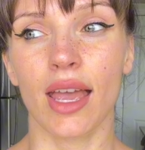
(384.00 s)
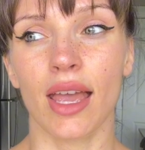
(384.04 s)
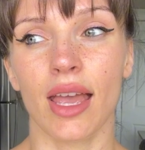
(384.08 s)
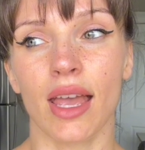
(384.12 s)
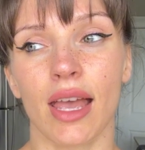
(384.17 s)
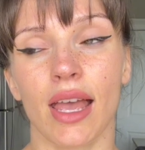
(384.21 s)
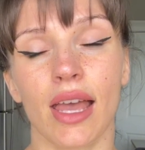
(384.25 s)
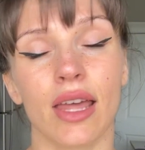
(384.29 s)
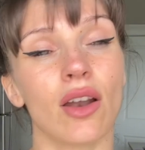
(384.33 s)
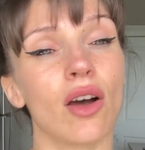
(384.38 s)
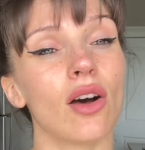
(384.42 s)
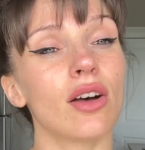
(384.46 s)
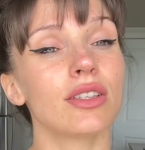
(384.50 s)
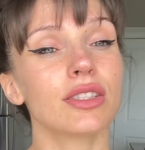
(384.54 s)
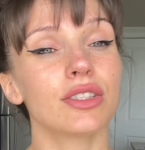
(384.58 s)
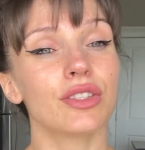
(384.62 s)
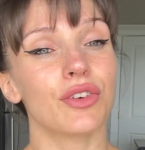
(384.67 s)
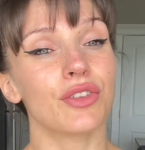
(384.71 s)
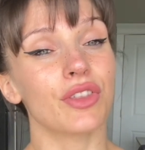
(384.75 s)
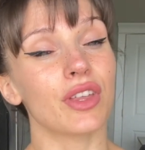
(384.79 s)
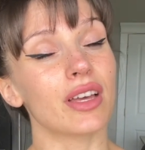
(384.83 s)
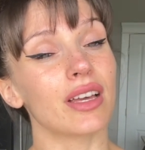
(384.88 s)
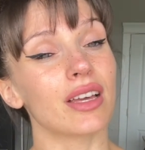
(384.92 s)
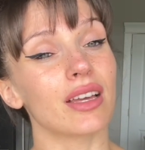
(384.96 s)
And also
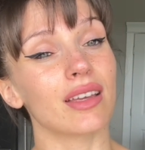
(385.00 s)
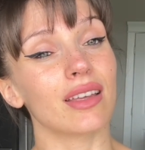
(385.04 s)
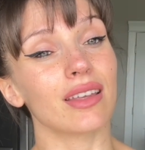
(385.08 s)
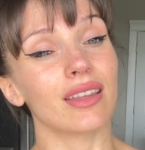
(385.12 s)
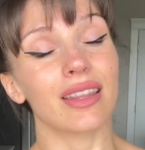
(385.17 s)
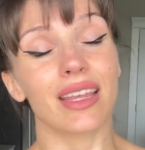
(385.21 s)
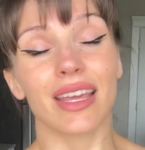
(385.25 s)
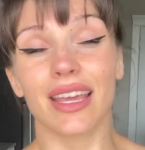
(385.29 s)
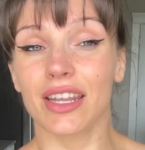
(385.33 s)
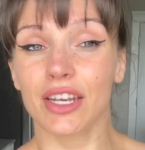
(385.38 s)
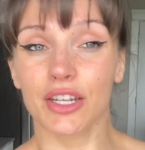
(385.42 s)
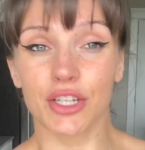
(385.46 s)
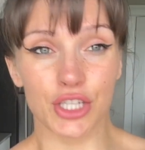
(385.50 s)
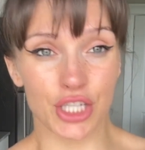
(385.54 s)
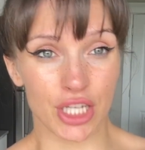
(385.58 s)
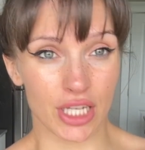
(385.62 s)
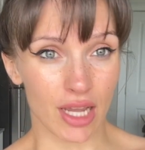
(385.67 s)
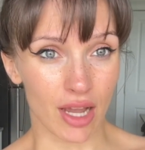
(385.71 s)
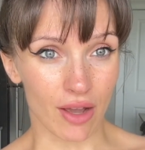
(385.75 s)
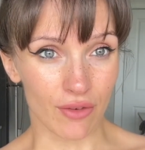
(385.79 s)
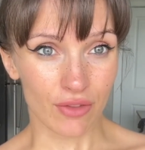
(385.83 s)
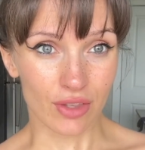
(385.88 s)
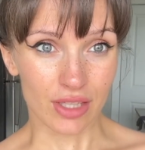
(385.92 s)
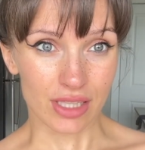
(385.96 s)
the energy
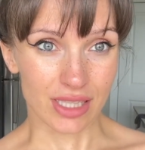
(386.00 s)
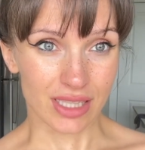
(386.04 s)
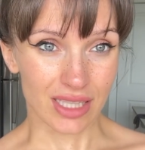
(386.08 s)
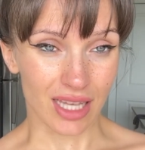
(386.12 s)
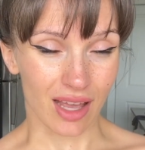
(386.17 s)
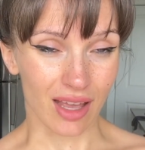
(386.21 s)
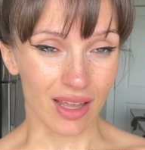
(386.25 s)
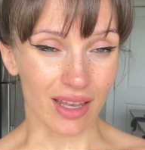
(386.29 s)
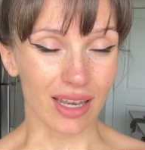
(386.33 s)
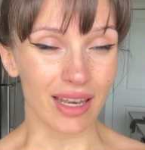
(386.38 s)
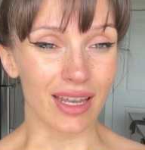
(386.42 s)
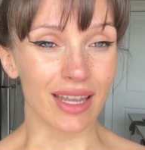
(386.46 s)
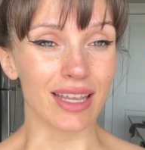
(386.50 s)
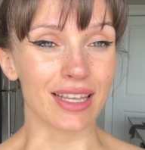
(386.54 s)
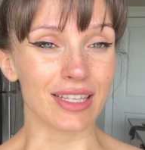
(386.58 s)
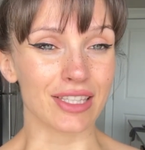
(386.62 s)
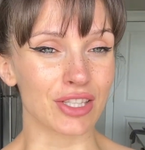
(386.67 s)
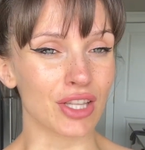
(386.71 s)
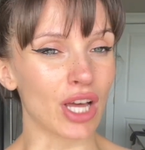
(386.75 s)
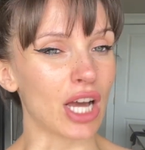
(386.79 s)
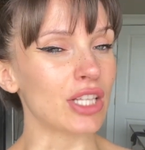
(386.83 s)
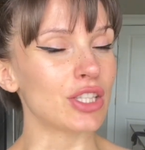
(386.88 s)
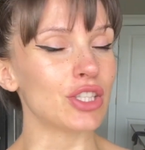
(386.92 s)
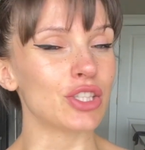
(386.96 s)
of the sun is
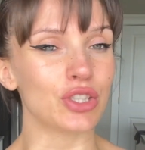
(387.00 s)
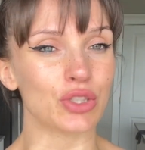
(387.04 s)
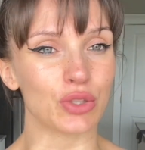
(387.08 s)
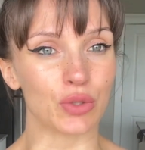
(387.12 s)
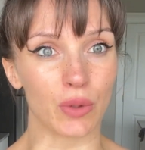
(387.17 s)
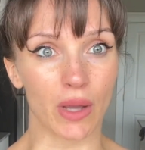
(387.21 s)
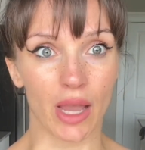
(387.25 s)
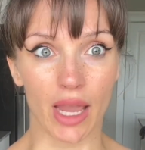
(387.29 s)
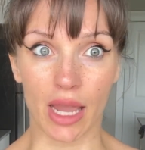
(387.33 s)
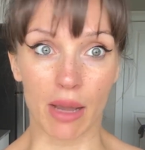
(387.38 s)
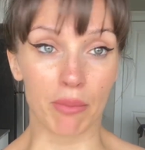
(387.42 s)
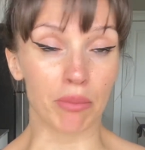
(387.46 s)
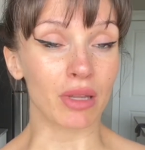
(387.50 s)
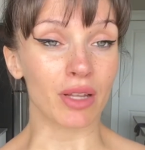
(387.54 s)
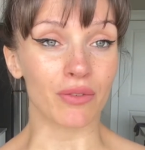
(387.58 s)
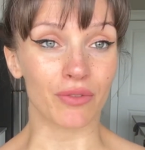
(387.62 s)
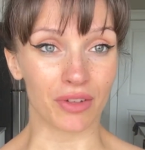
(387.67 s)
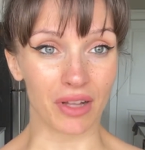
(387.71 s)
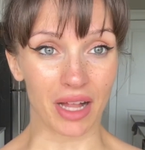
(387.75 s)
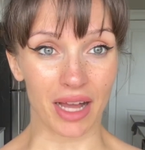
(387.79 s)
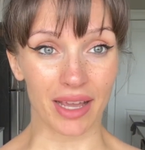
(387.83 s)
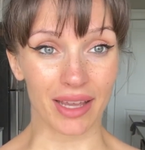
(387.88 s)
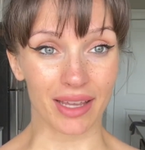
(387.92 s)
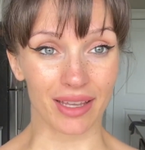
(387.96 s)
thought to
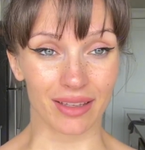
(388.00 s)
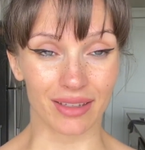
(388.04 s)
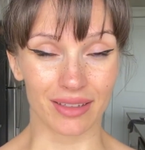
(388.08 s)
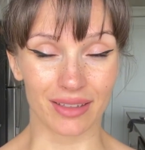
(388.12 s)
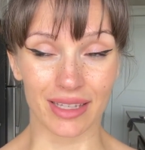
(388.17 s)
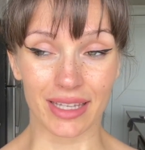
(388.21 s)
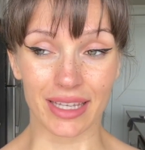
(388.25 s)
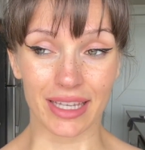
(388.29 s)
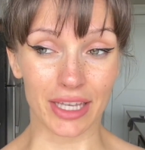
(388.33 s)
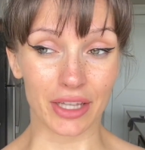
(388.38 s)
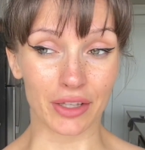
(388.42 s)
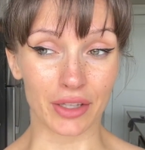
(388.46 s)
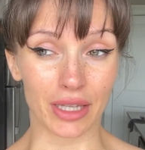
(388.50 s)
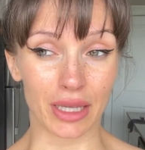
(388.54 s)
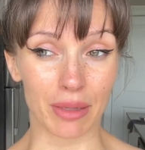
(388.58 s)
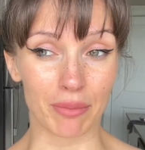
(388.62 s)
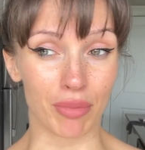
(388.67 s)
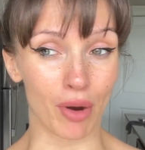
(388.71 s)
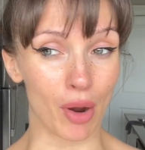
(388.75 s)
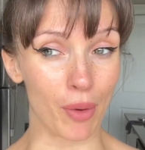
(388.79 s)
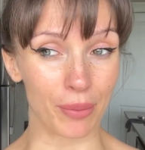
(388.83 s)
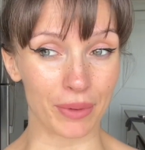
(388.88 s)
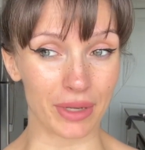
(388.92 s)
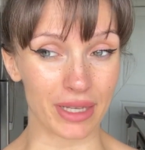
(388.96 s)
amplify healing
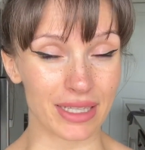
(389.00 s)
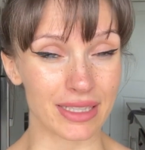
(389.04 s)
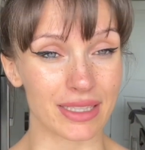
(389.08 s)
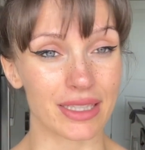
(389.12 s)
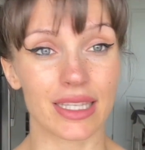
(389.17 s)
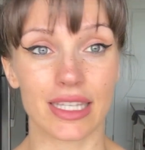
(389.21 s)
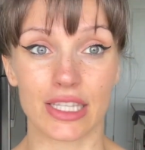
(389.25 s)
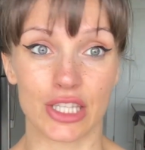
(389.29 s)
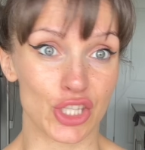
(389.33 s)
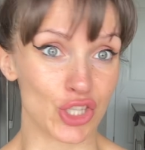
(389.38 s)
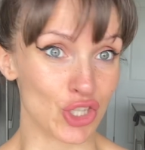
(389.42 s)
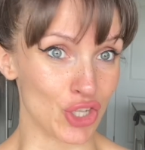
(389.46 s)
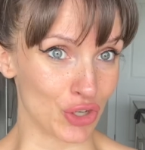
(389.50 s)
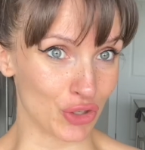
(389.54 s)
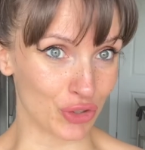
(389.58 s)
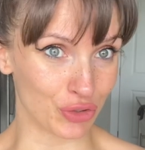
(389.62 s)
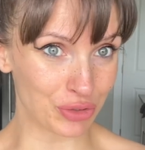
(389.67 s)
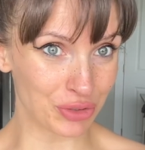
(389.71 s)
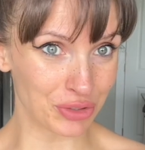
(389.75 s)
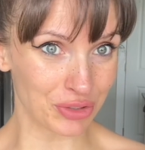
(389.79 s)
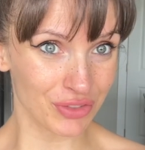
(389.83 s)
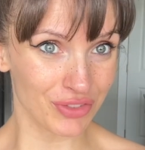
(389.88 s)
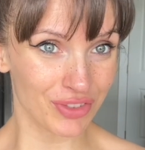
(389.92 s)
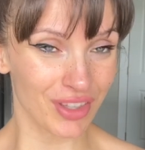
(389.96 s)
properties in
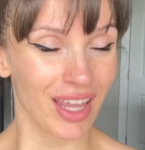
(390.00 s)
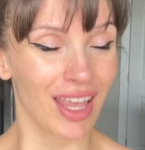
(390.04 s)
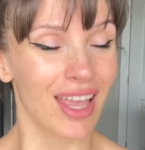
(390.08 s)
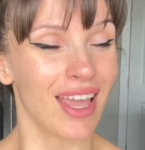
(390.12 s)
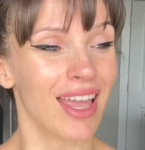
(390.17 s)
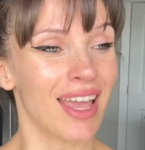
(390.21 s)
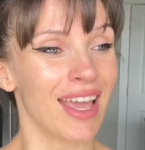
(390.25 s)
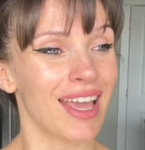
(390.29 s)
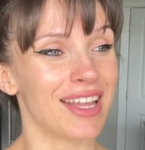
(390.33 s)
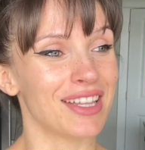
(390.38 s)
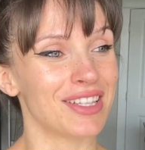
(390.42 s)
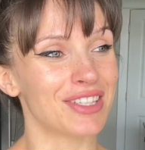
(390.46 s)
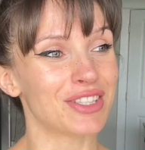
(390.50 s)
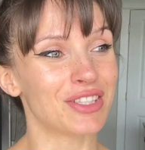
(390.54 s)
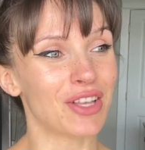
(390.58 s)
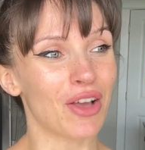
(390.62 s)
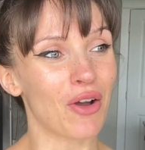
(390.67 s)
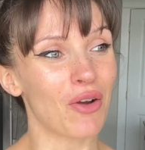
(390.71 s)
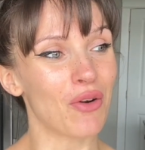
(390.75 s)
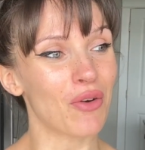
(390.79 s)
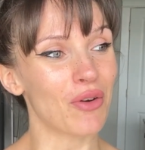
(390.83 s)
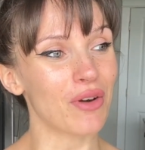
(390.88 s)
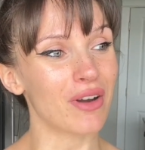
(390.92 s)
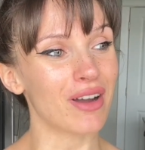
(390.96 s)
general. And
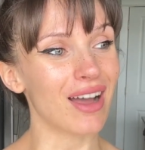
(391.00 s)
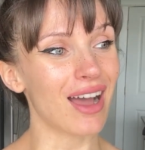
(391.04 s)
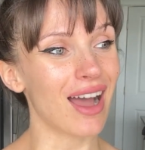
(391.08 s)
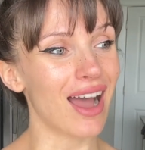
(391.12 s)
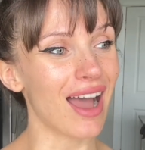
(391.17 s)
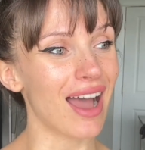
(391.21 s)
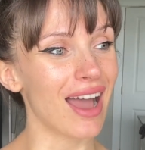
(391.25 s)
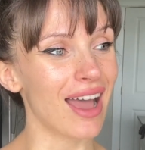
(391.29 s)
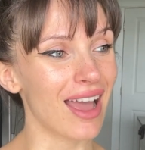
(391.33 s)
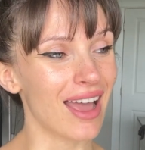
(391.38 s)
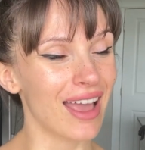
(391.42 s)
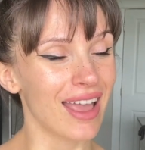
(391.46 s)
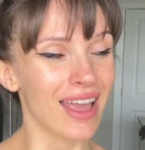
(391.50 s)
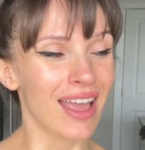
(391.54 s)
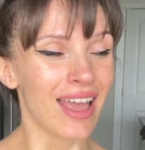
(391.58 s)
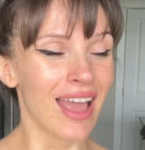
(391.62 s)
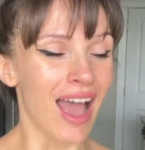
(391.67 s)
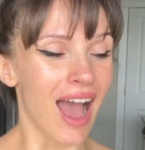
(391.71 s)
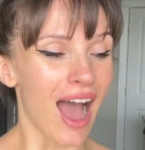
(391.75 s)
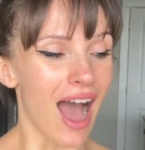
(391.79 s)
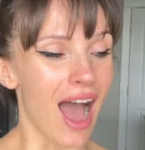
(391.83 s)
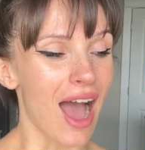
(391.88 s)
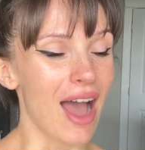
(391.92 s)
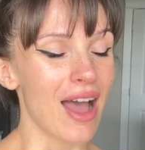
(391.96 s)
so
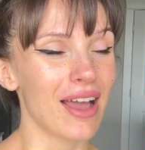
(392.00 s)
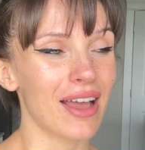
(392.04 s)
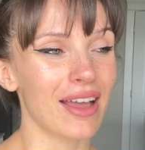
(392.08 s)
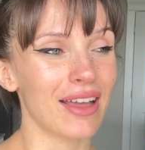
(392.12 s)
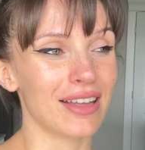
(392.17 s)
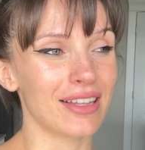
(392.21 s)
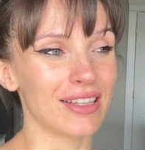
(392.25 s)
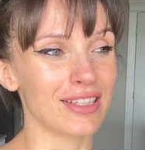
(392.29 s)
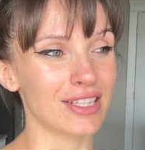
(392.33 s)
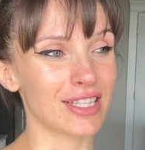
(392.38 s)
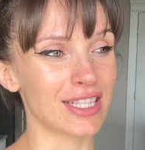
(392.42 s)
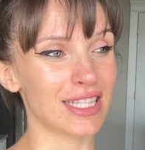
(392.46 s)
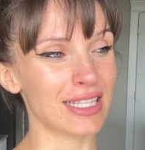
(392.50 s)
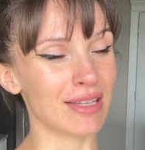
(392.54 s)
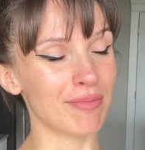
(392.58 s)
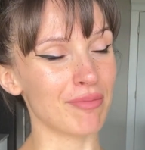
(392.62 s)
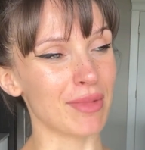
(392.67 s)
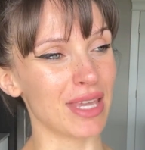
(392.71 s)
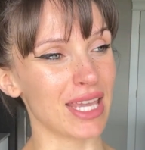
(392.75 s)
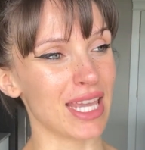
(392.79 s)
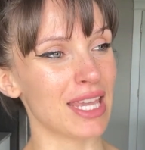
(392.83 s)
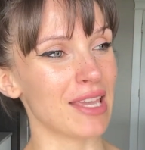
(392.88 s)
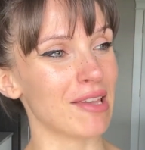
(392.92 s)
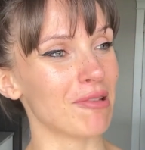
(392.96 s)
to
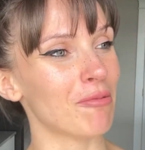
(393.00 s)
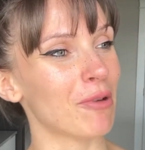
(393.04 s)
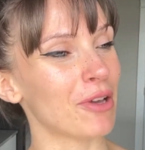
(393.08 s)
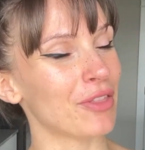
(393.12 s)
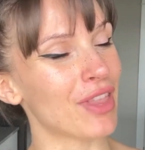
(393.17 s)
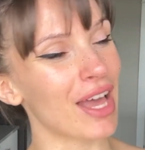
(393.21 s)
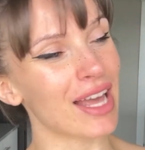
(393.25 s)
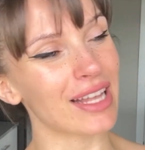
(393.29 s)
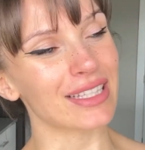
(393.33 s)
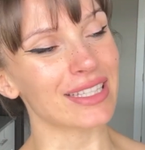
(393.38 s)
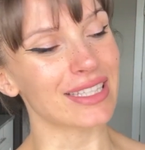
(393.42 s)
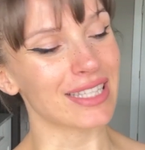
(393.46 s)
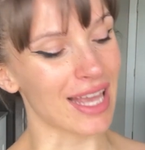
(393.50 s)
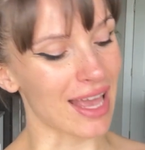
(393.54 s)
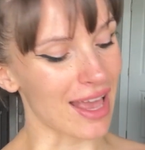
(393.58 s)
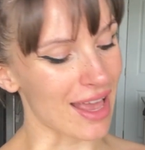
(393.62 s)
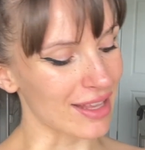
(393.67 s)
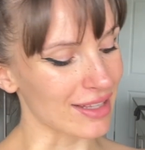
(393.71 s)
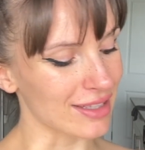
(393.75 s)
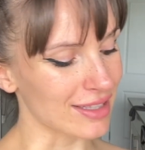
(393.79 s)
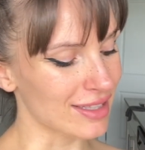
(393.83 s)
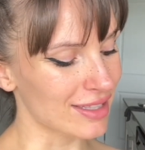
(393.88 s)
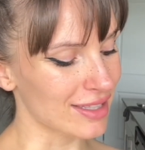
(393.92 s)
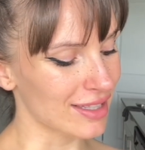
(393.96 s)
me, what that
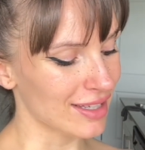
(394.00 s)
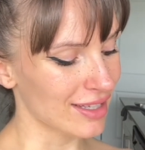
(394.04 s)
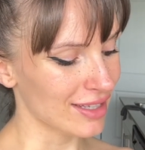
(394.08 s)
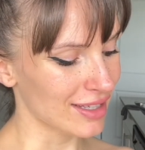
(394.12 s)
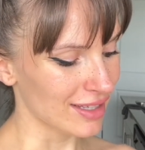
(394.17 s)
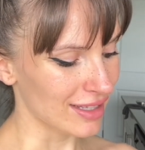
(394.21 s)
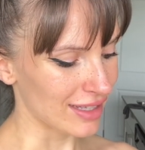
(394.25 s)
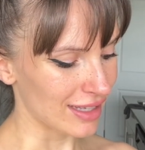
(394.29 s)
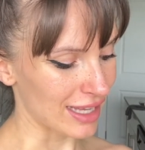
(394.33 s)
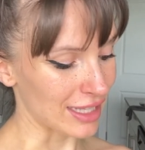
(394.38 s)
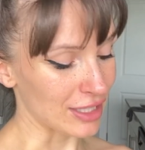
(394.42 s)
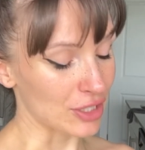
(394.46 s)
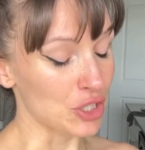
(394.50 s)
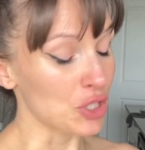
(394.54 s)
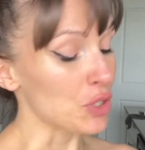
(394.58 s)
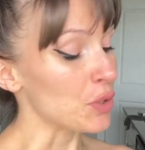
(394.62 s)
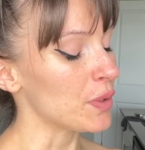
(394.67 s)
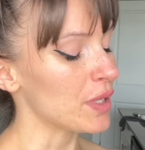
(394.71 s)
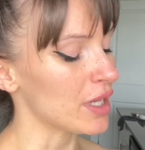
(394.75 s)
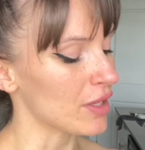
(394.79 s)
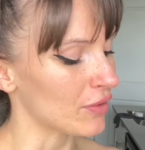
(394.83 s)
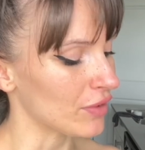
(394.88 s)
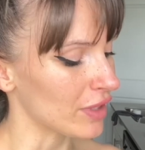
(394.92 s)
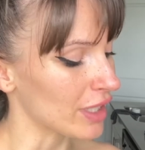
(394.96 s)
says
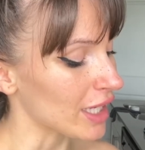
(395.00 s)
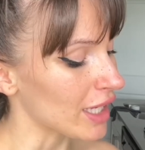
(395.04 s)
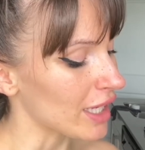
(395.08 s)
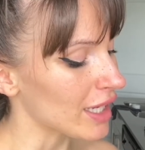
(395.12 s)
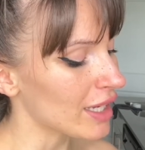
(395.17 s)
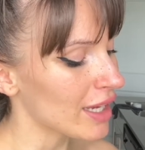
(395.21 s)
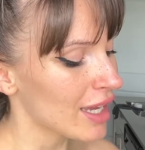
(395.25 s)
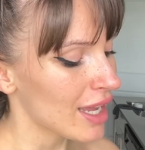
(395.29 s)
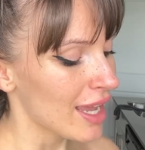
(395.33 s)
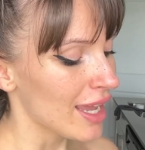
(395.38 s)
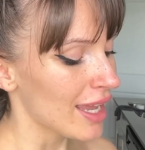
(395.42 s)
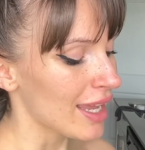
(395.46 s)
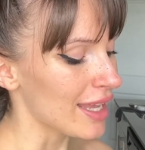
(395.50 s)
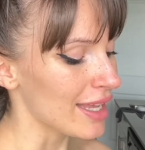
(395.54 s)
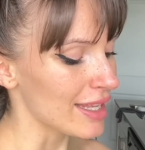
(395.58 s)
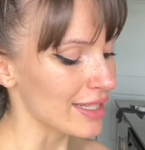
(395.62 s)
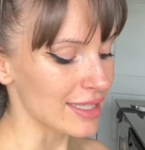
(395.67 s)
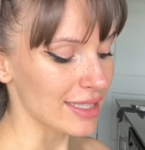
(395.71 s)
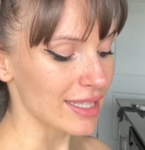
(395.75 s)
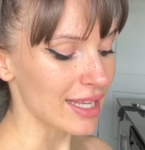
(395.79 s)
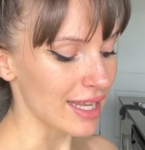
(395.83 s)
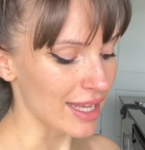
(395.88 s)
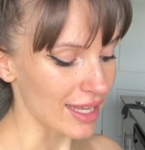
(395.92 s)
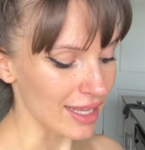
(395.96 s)
intuitively is
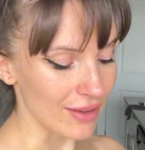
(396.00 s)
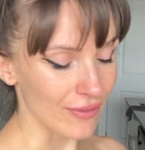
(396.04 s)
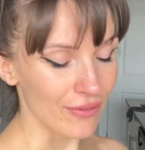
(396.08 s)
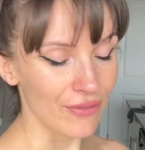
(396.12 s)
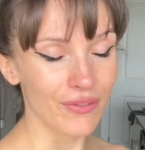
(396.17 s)
if